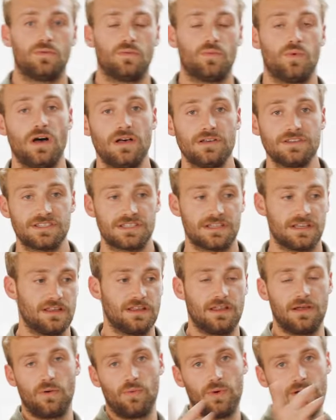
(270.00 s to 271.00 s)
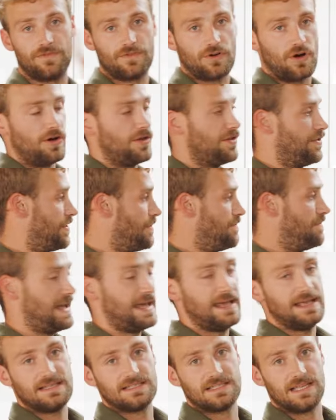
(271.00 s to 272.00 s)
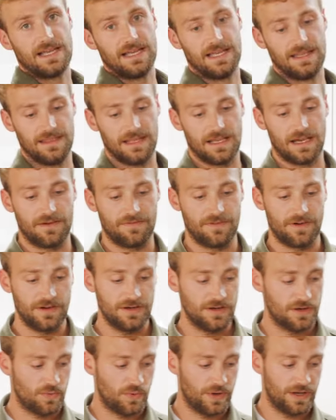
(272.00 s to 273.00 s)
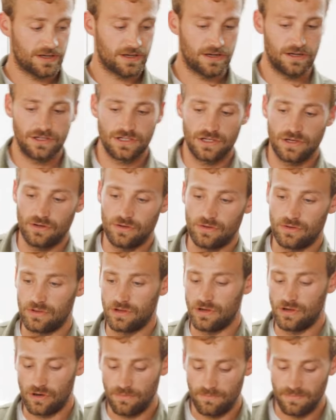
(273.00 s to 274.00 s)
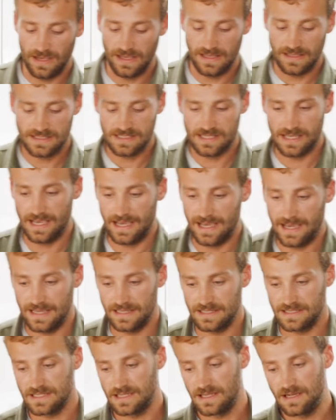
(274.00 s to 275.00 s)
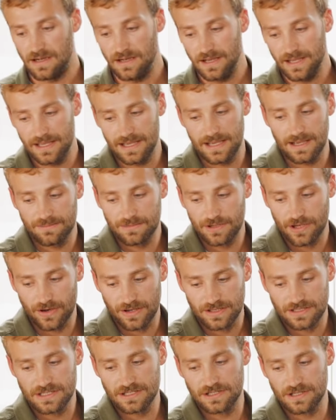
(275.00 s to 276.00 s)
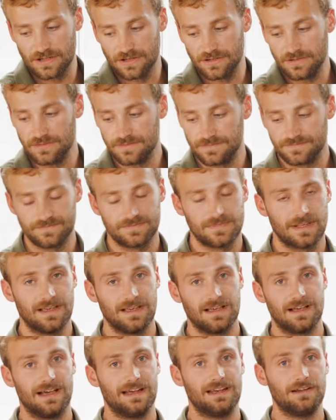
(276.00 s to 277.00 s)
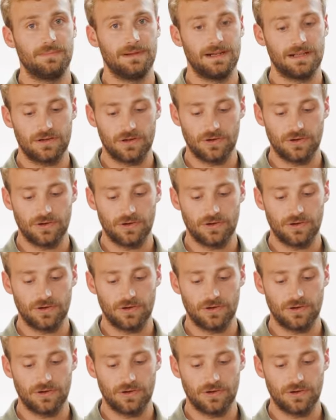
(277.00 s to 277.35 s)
Whilst we've got the meat in the oven, we're gonna do the non-meats. And I am going to do a little bit of